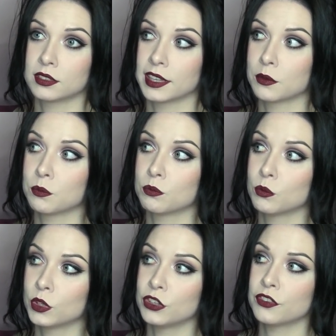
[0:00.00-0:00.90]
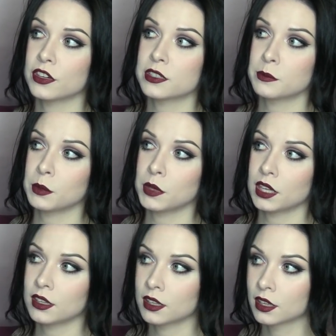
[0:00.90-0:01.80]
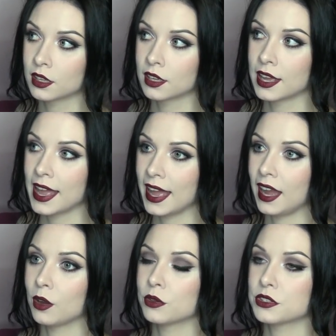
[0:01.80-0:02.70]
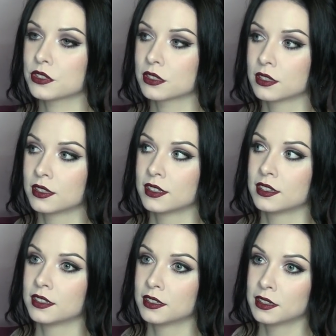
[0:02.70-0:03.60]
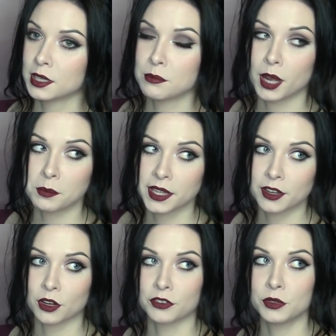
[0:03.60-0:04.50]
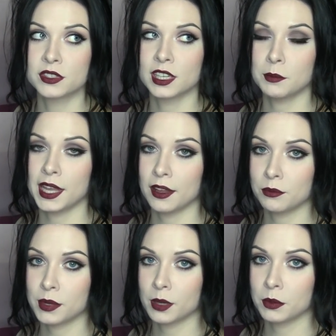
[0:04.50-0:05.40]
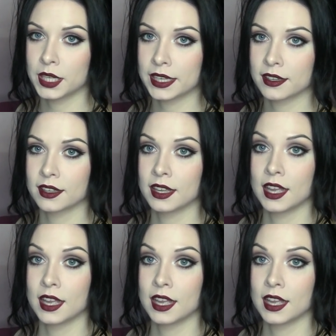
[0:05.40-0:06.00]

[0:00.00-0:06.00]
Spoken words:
Like when you first meet me out in public, or if you see me out in public,